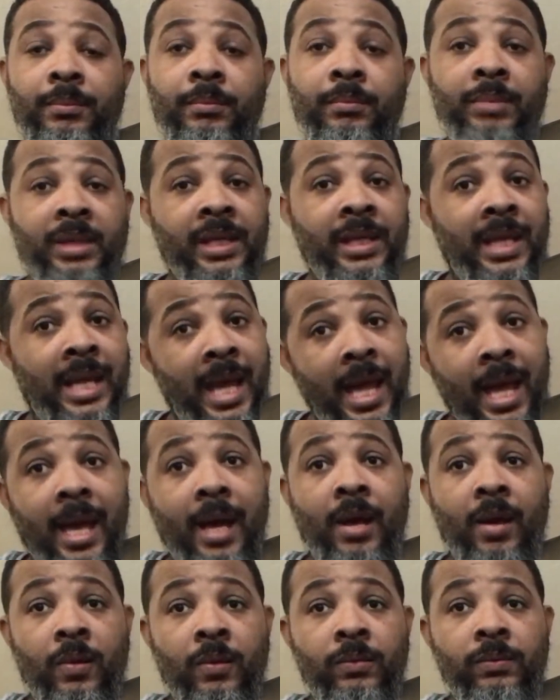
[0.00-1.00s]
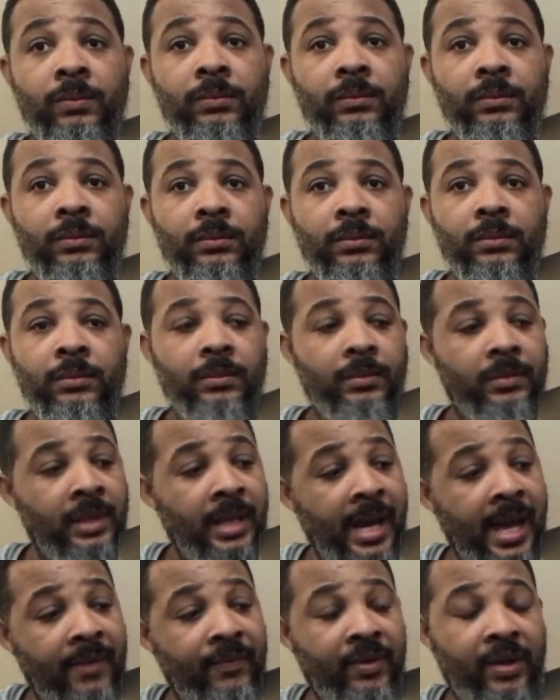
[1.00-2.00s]
But now
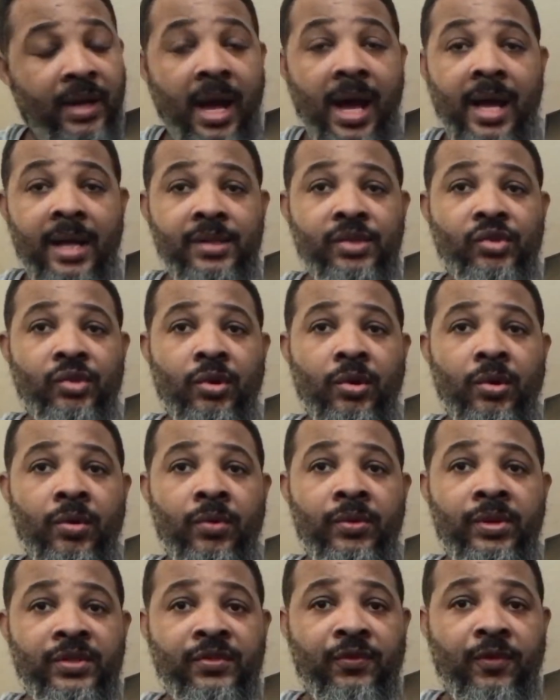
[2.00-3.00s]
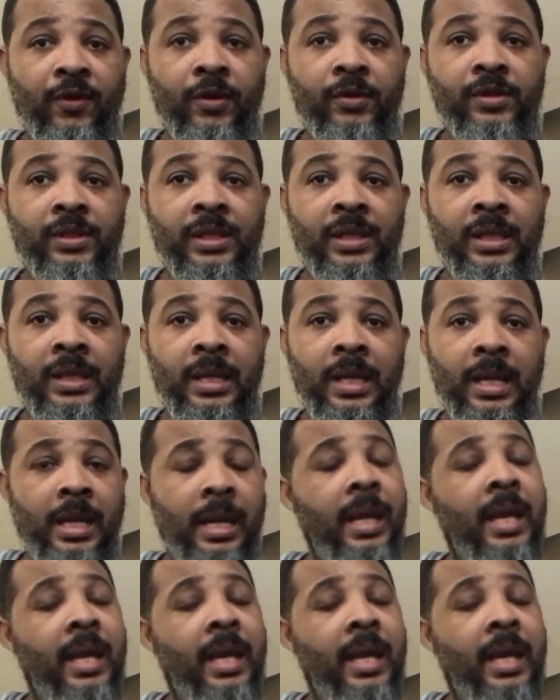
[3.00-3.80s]
that I have a console that's faulty,